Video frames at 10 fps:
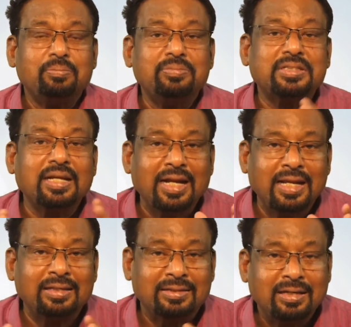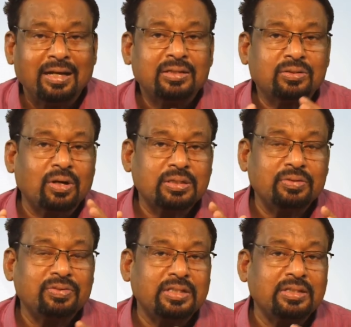misleading, so as to
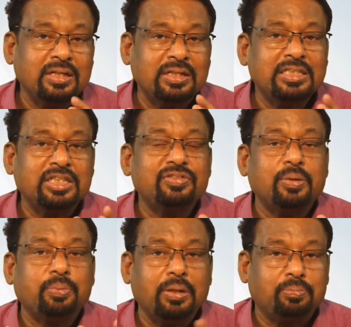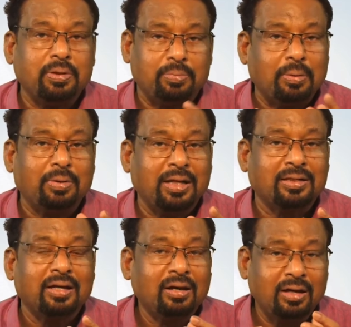deceive the
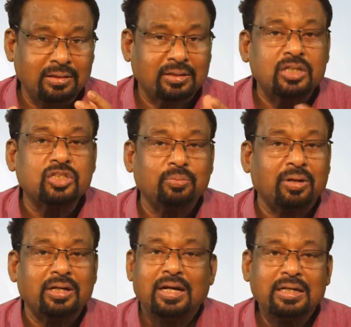public and the consumer,